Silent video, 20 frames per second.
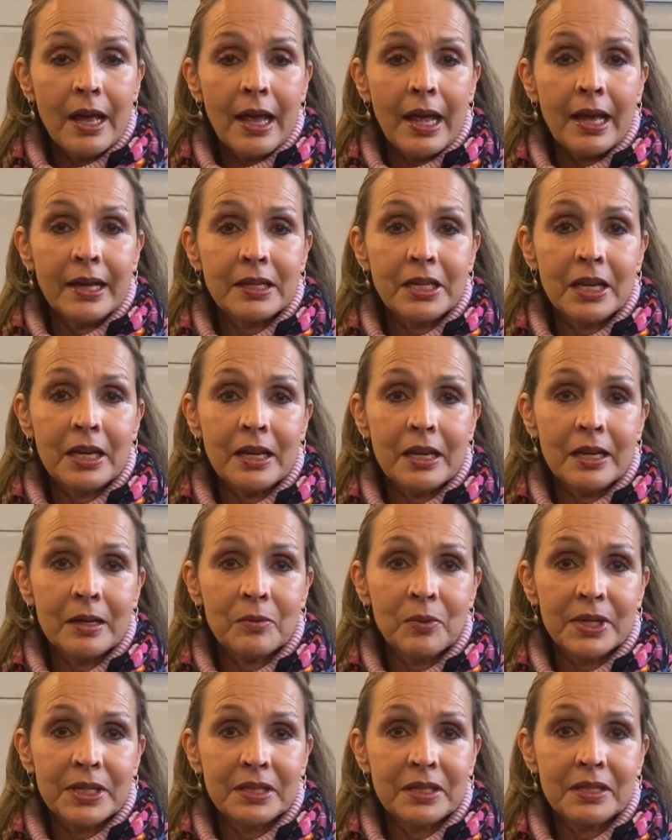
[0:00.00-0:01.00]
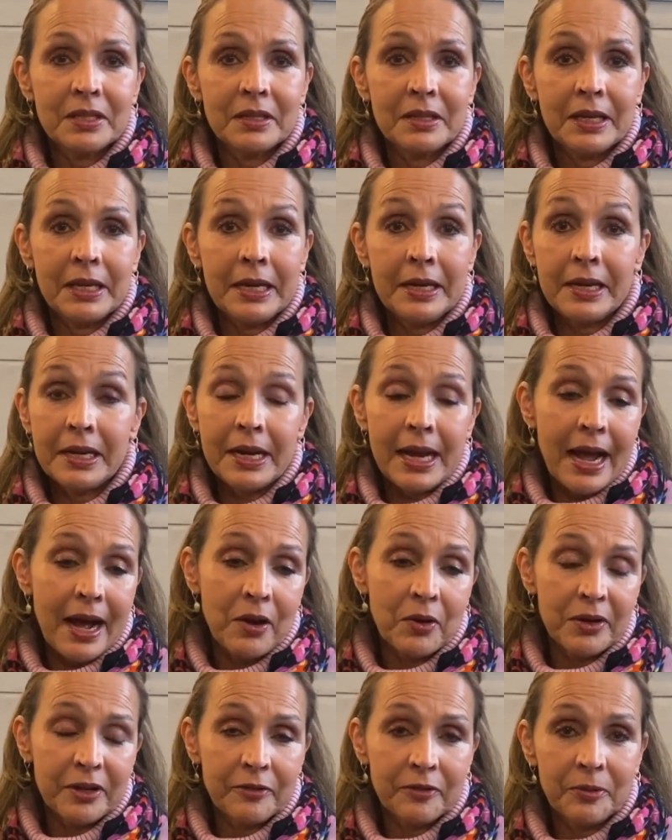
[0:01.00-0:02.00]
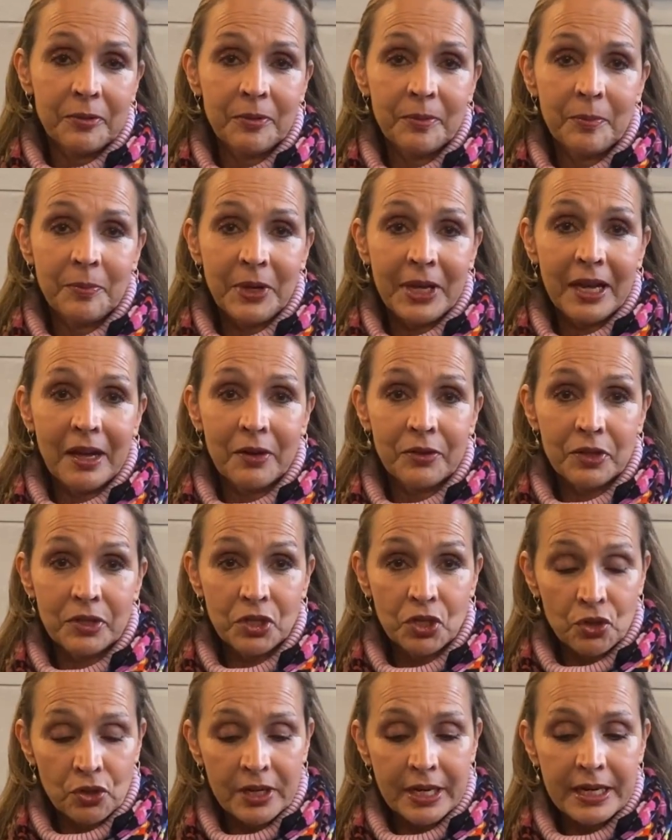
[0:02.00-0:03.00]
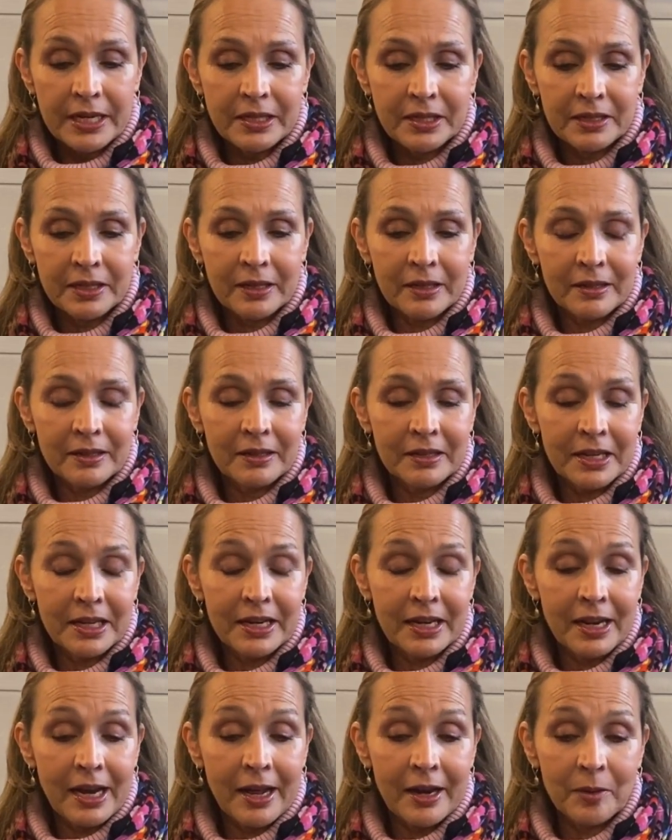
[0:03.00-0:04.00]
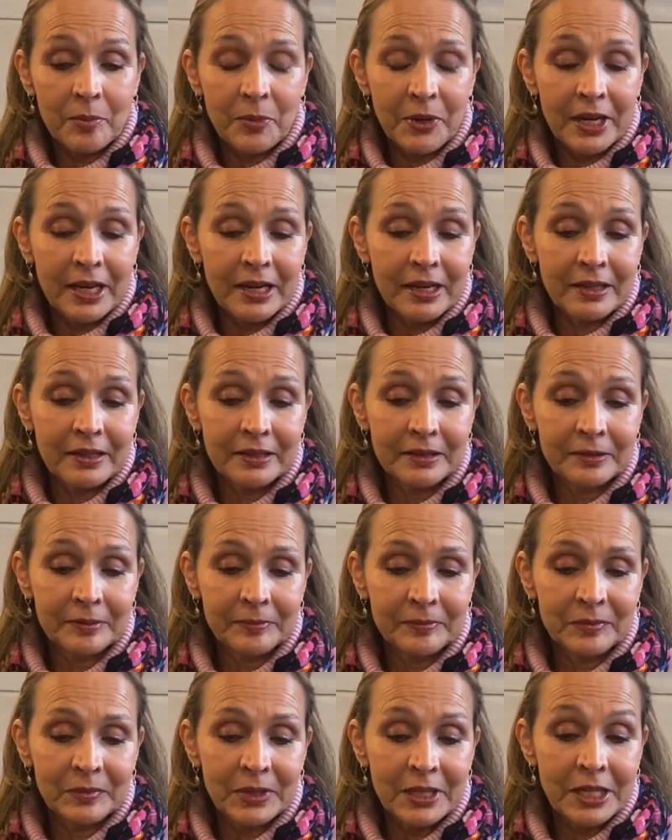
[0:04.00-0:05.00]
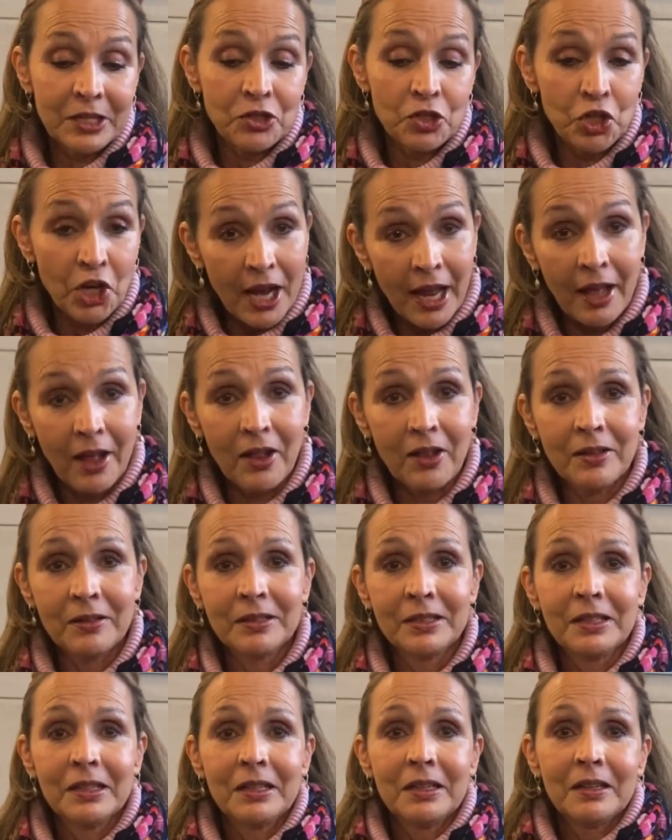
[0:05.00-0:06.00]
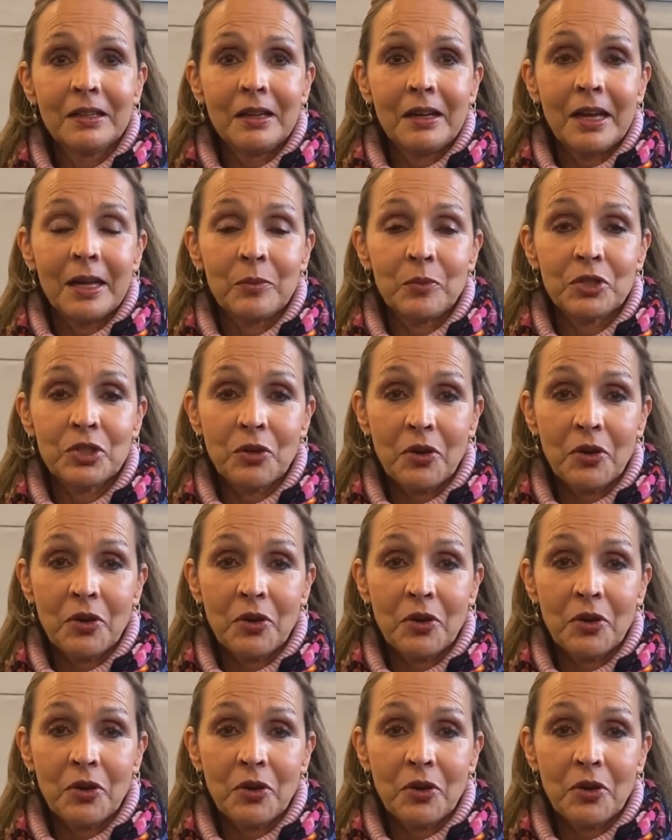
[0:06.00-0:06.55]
And he was in and out of being on the streets and in and out of being in jail, and was